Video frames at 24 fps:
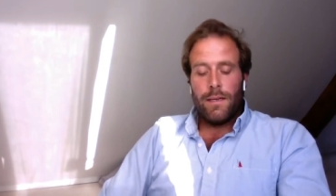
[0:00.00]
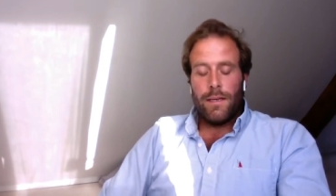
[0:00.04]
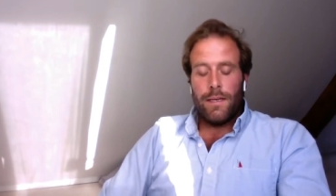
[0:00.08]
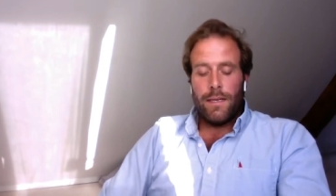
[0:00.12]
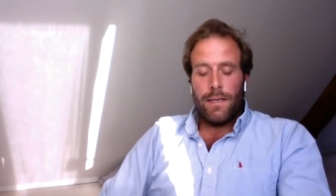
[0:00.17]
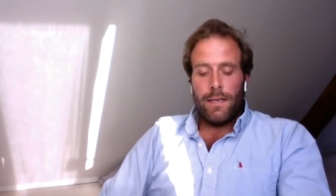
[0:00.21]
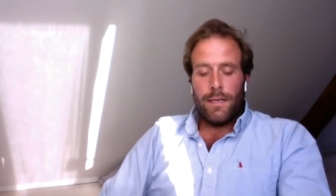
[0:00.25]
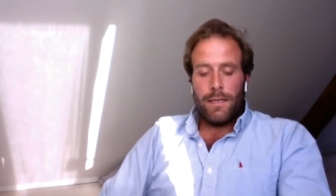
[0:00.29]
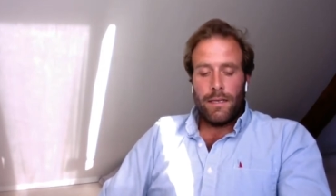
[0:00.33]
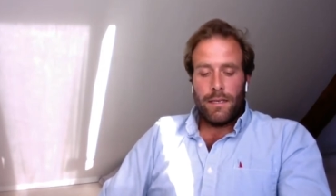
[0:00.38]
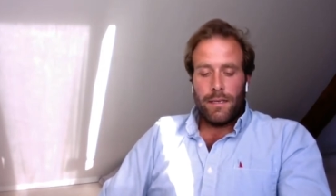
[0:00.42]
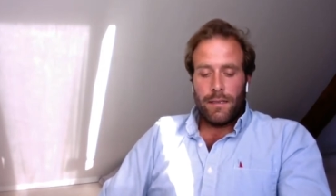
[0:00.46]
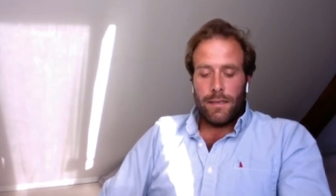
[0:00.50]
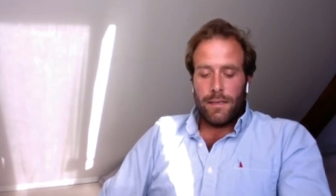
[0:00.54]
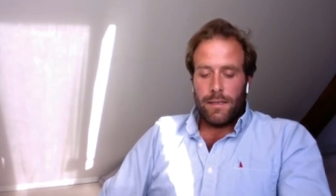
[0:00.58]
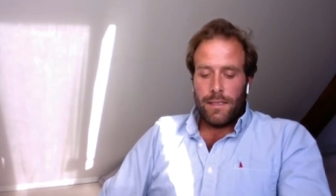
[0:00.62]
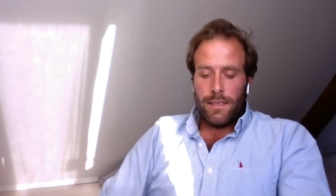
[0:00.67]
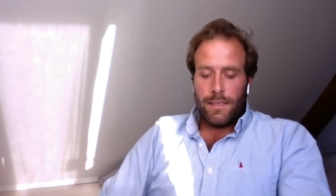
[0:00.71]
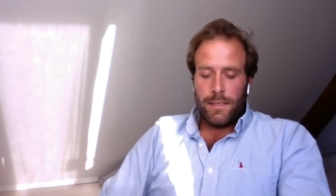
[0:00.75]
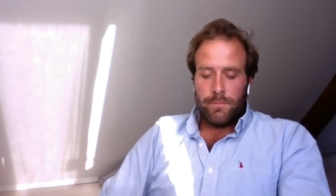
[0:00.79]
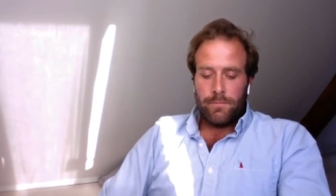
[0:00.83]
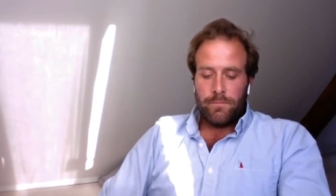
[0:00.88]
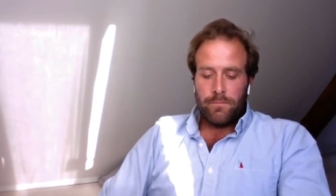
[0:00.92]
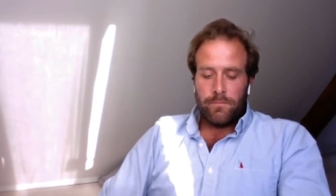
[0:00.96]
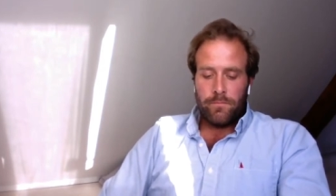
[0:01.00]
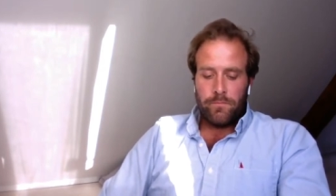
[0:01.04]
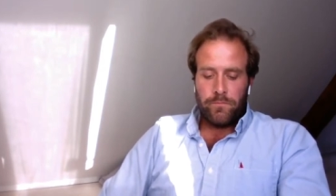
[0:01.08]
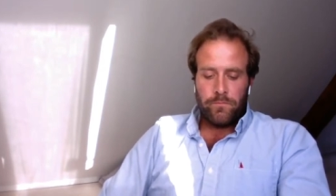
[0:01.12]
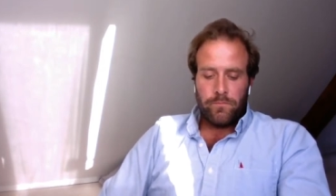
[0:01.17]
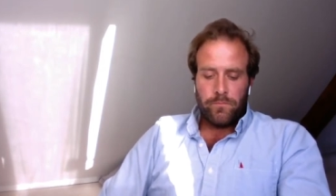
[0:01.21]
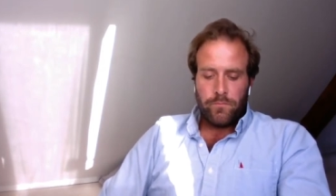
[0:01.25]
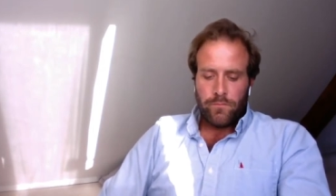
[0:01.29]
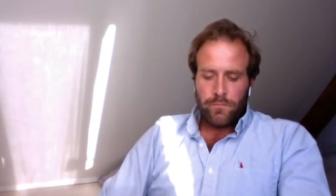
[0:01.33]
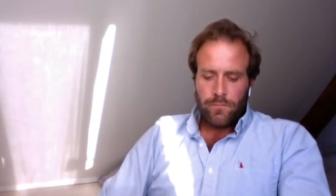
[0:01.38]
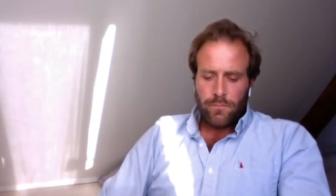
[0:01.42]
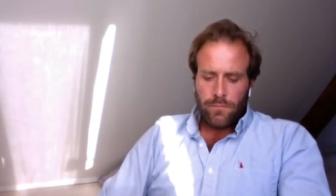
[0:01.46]
And
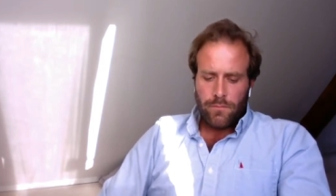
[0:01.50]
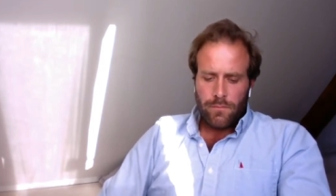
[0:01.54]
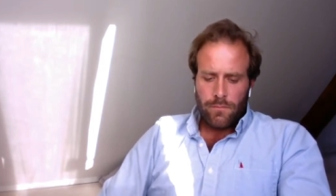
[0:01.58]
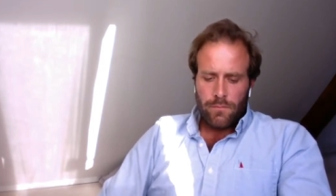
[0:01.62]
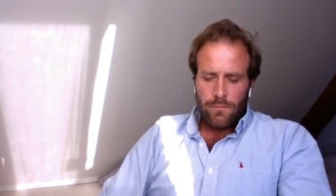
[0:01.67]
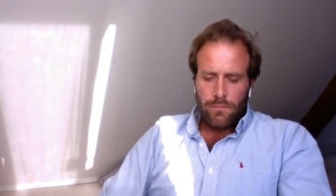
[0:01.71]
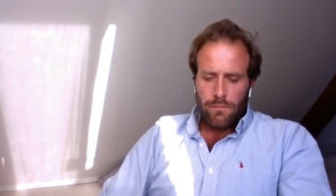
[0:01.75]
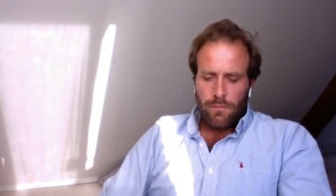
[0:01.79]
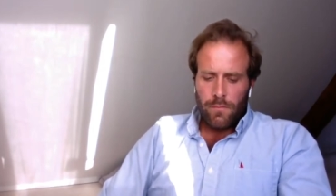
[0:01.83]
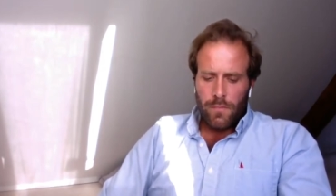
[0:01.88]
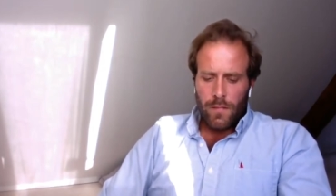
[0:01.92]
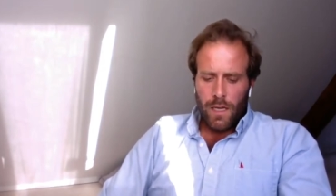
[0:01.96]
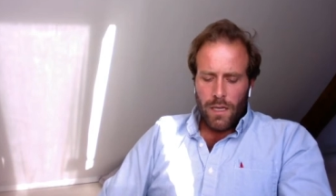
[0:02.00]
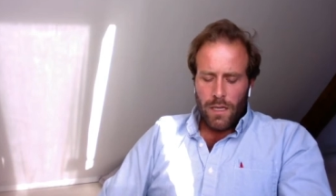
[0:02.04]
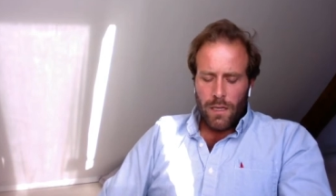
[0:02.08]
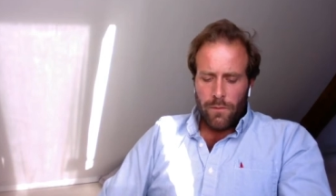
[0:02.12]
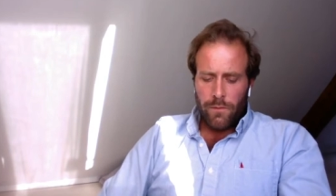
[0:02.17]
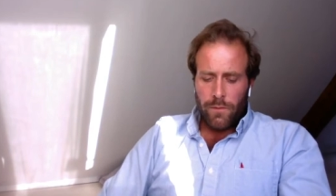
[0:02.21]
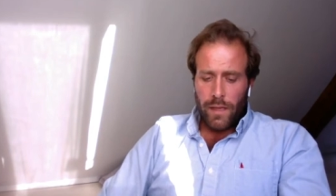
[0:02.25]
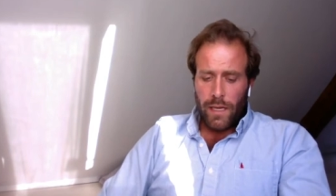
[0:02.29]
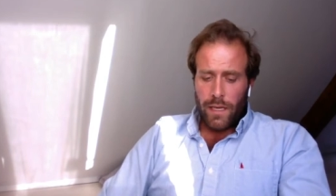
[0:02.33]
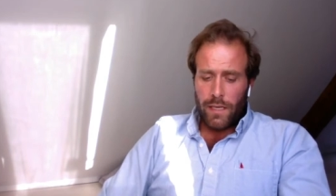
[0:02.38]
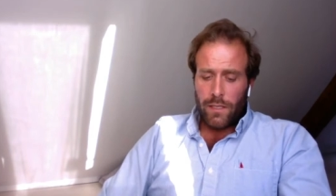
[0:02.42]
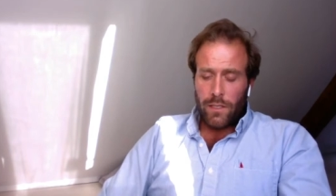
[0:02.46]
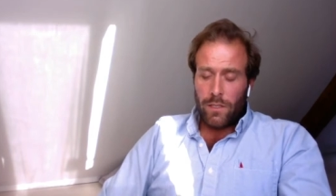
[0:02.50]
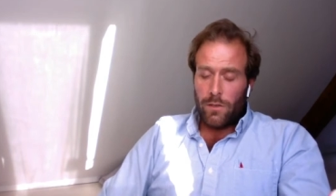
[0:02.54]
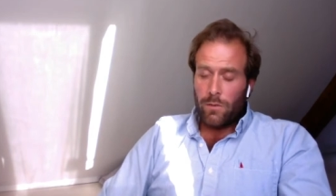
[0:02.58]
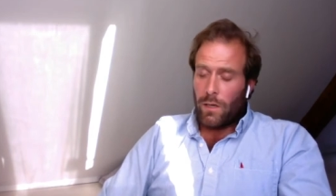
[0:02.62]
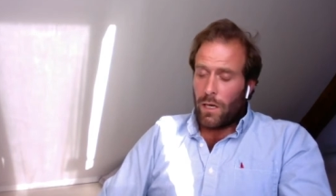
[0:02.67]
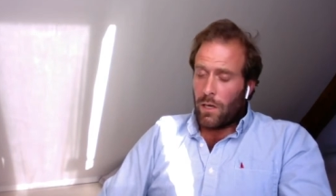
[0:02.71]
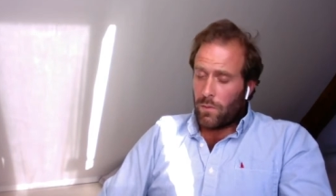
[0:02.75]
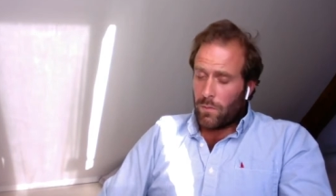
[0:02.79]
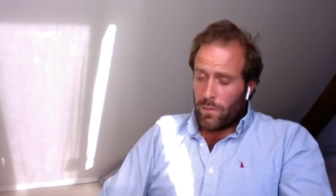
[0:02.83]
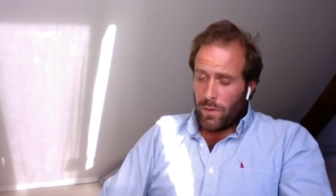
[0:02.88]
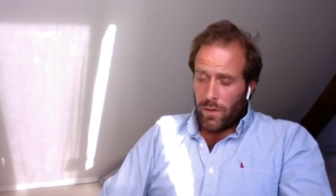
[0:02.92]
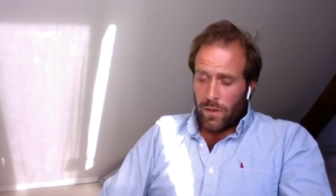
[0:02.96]
if they
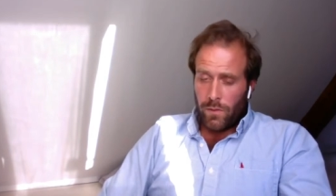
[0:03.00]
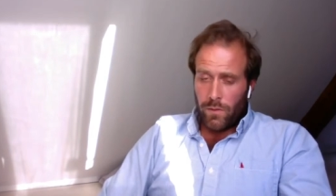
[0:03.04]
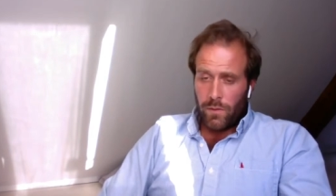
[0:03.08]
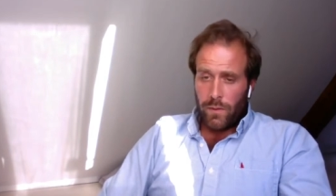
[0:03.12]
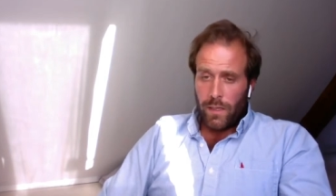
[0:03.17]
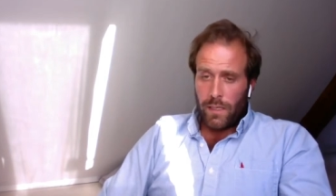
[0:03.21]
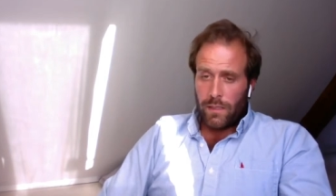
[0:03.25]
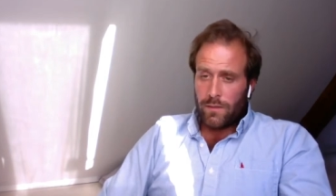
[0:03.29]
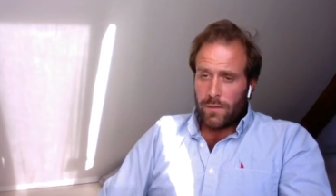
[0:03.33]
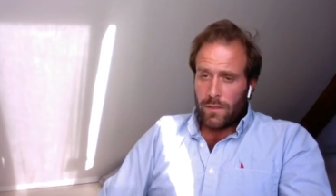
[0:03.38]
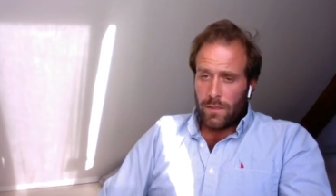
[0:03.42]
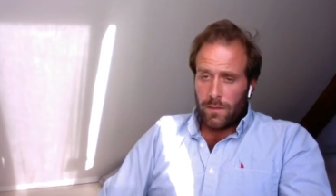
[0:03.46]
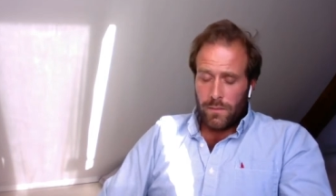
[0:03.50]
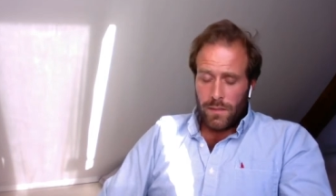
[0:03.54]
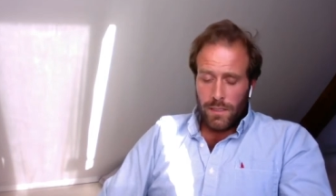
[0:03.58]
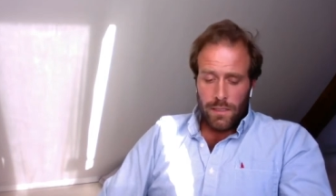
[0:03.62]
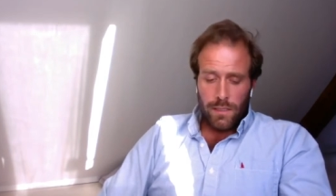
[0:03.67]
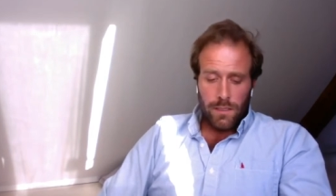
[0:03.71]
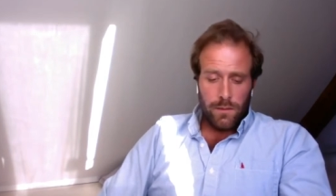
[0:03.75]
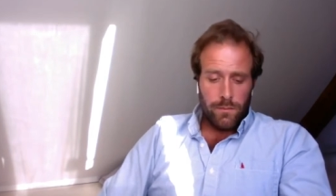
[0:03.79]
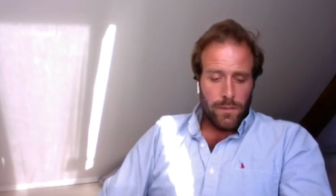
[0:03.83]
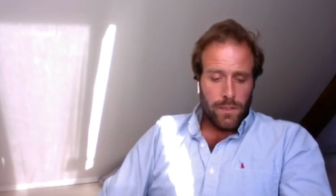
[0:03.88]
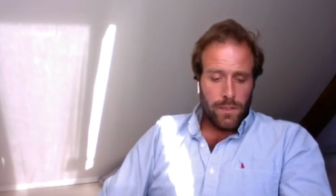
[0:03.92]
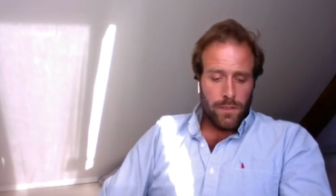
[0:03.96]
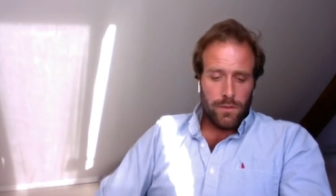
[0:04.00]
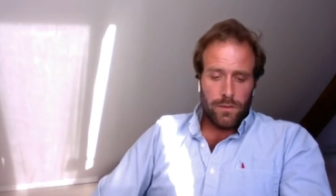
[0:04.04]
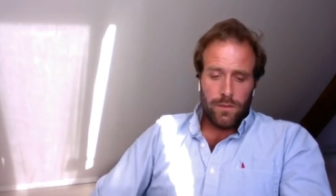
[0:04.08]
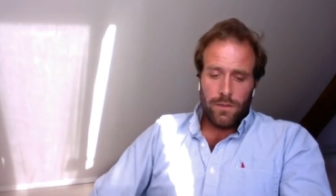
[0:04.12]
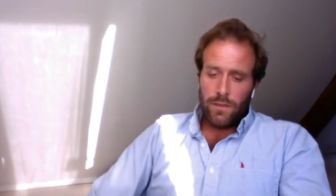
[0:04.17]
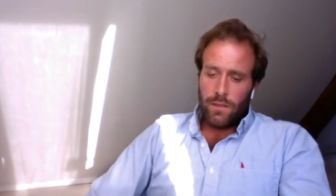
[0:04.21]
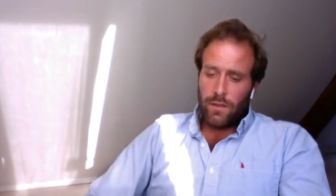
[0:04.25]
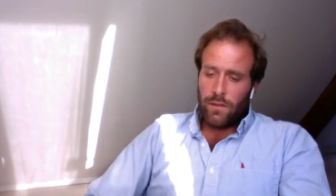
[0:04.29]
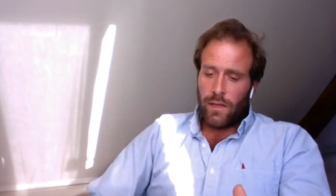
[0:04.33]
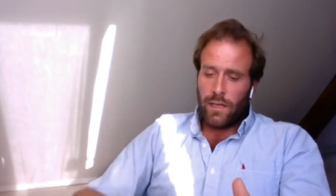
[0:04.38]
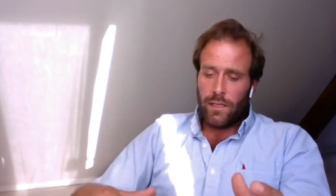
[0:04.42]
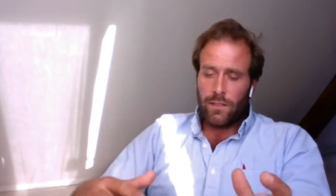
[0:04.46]
go out with the race committee boat,
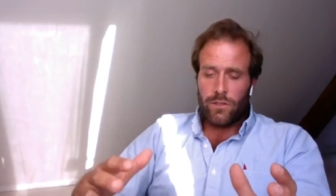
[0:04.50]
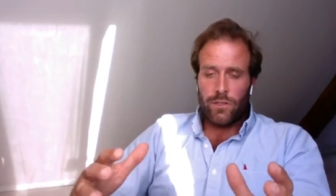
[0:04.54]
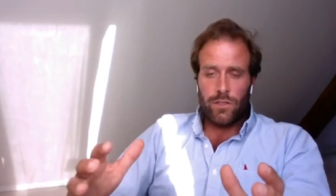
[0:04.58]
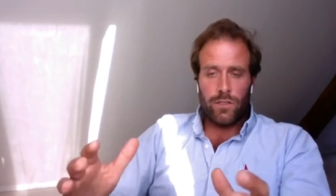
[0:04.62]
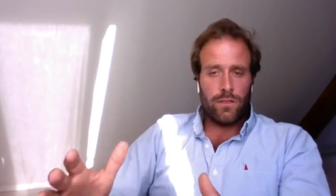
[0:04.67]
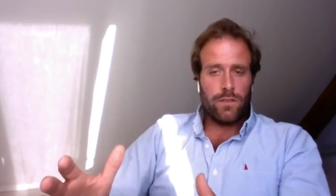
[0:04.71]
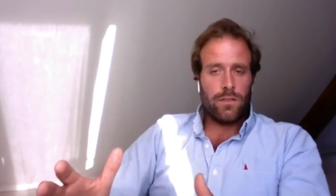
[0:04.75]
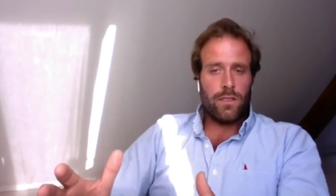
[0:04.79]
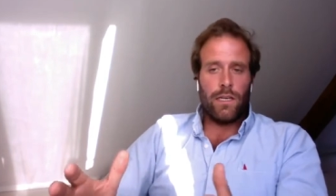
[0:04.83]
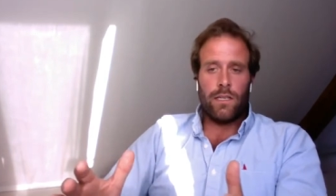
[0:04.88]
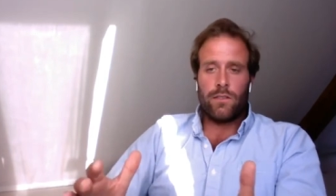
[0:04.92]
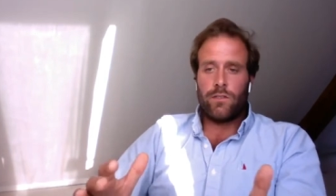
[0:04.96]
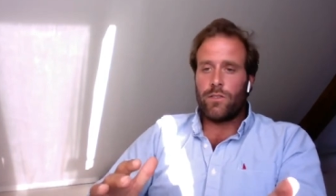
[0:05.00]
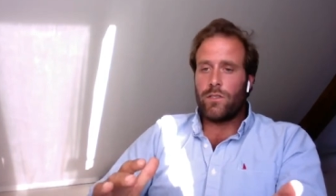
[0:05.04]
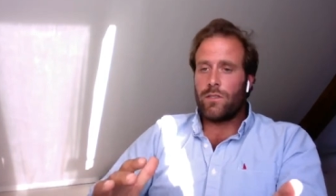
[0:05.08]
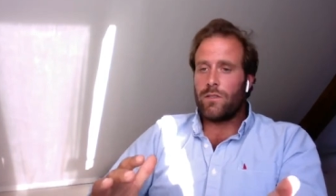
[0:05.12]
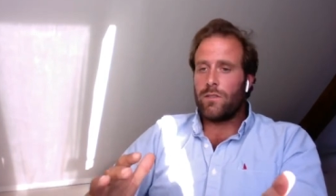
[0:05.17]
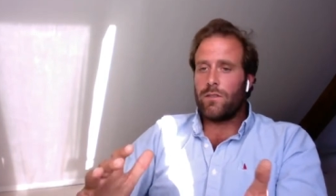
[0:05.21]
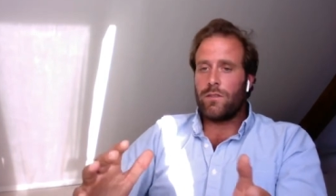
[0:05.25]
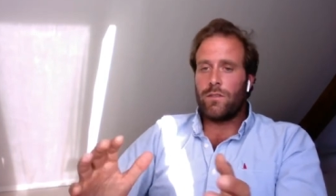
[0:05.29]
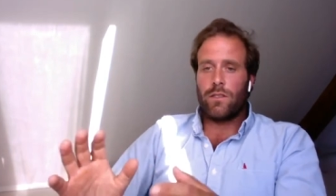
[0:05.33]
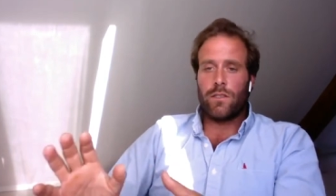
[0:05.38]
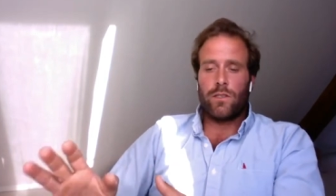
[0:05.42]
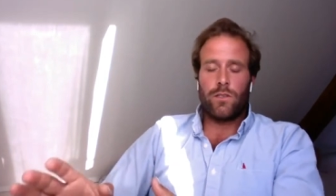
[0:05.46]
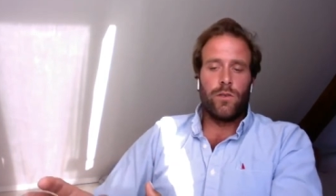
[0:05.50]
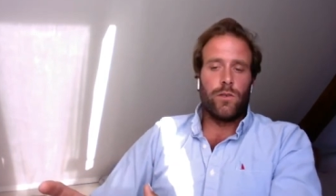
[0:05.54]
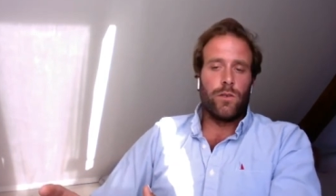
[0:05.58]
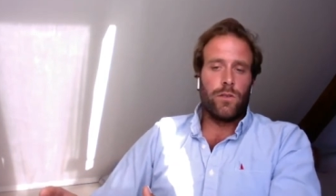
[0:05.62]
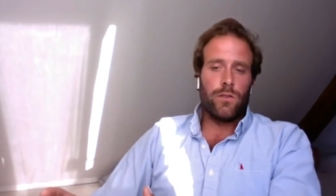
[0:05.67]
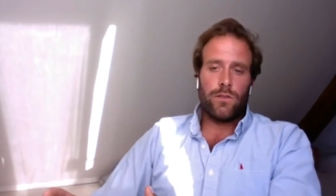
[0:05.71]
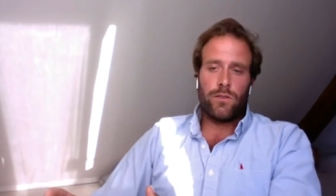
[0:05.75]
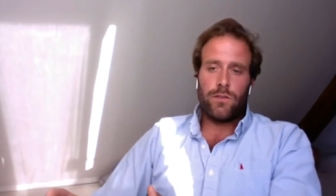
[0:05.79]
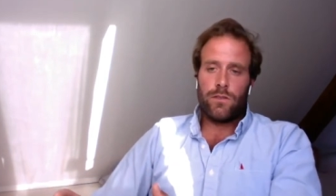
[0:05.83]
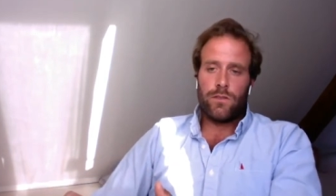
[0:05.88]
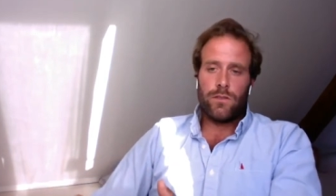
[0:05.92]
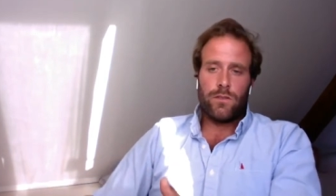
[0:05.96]
they just adjust the
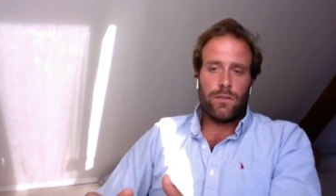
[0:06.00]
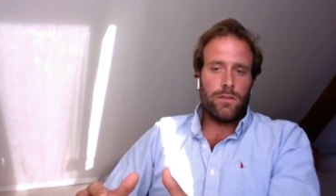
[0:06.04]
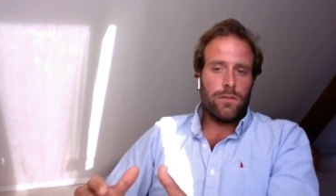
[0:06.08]
course